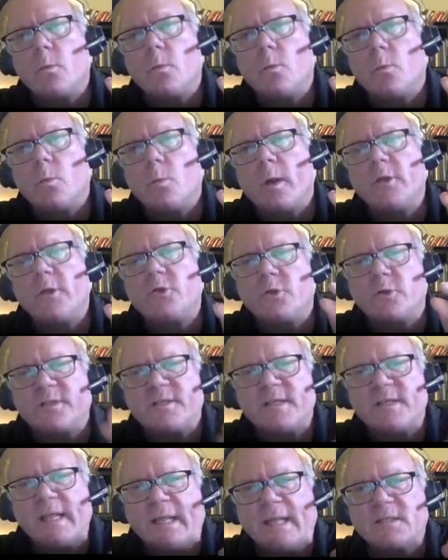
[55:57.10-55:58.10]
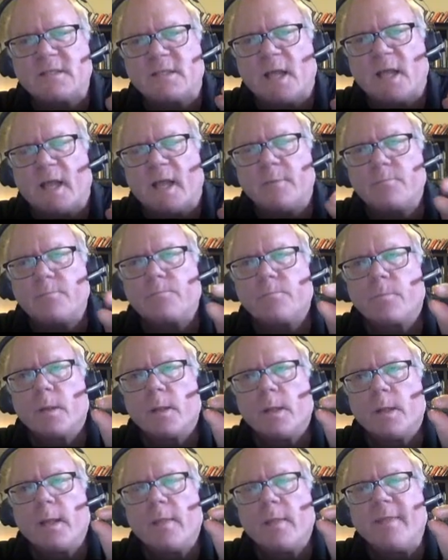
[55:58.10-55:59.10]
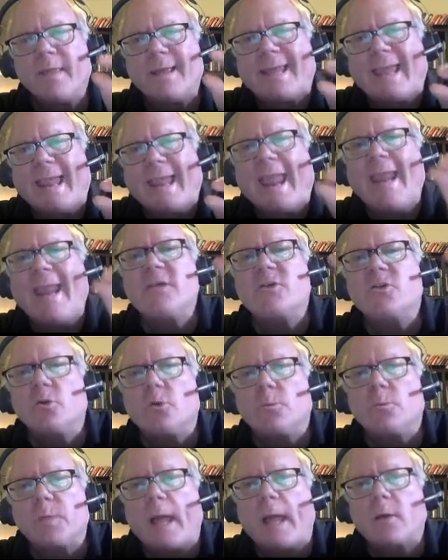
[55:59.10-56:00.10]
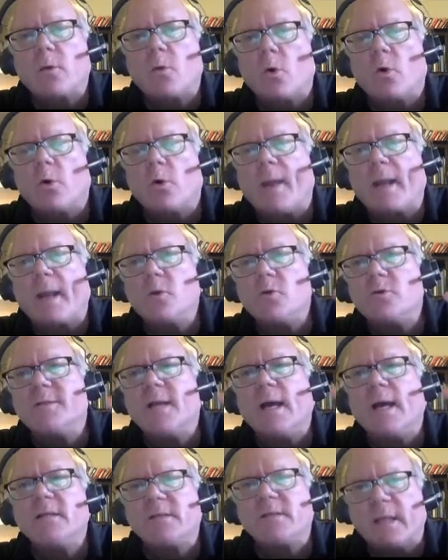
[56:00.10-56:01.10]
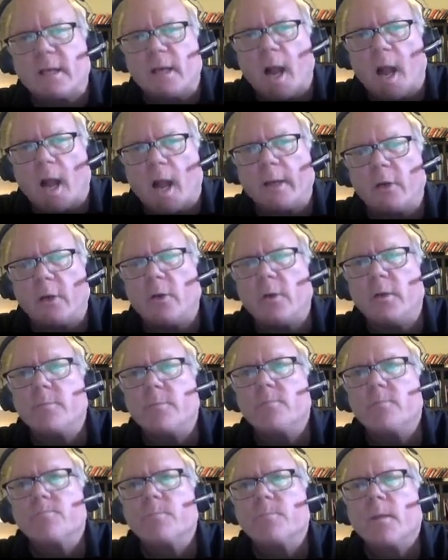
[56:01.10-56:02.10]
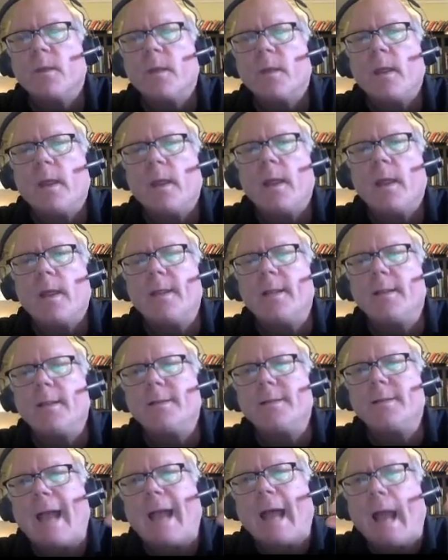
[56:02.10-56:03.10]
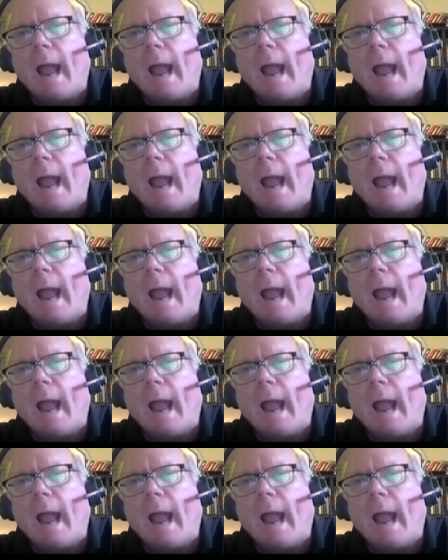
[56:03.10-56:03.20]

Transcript: what you should see is that the occasional black quarterback who does get hired got